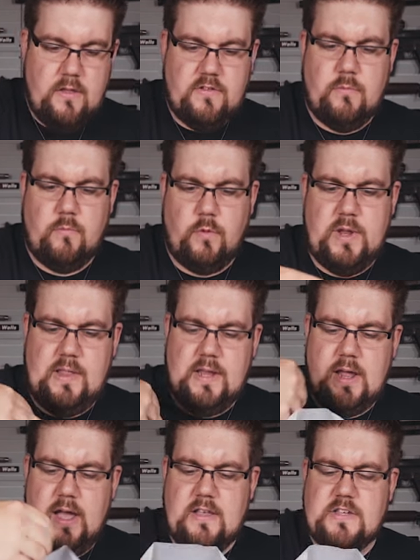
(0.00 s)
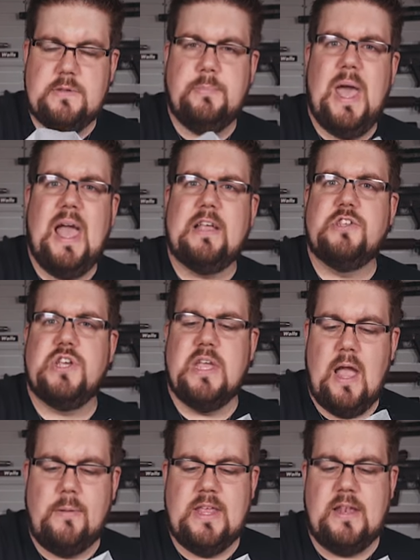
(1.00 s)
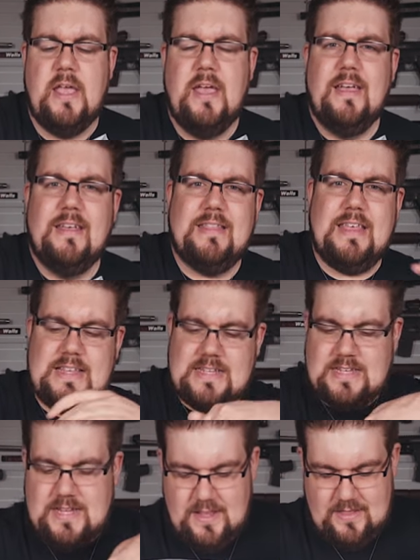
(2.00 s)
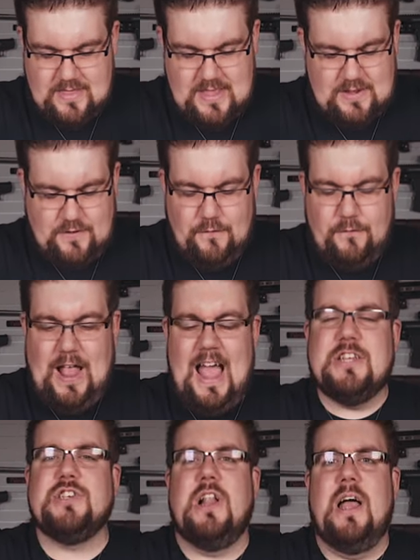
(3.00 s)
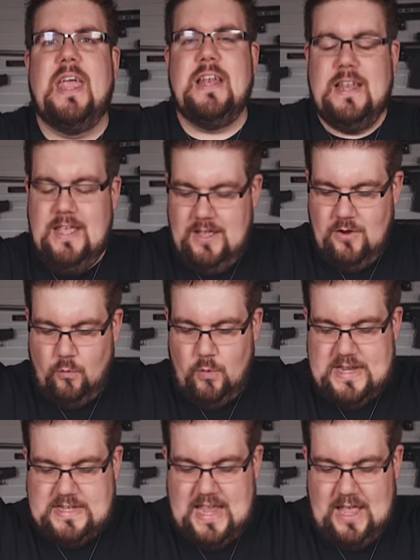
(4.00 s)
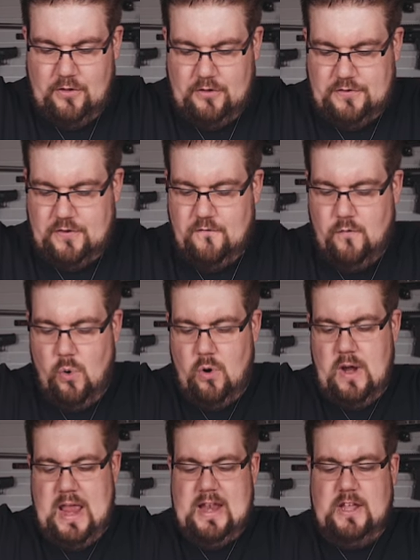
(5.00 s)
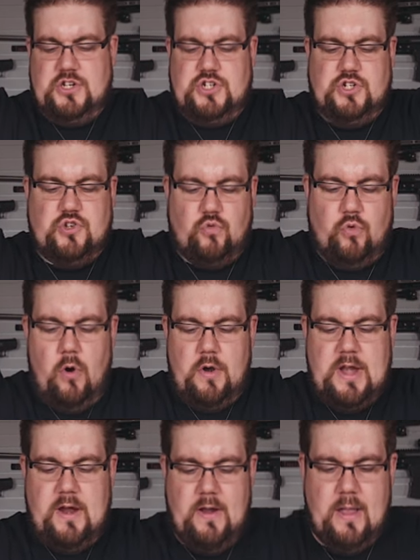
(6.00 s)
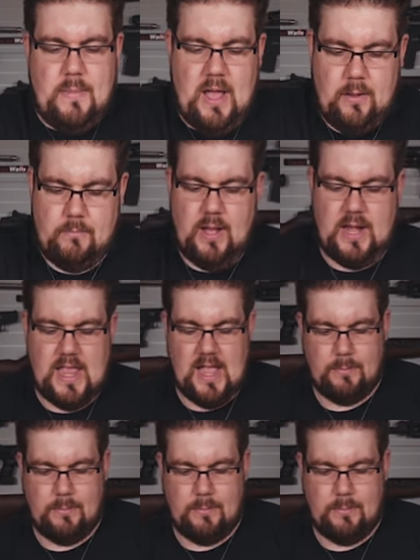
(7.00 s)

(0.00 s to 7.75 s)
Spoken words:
Some really nice packaging. I mean, this flashlight retails for an extraordinary amount of money.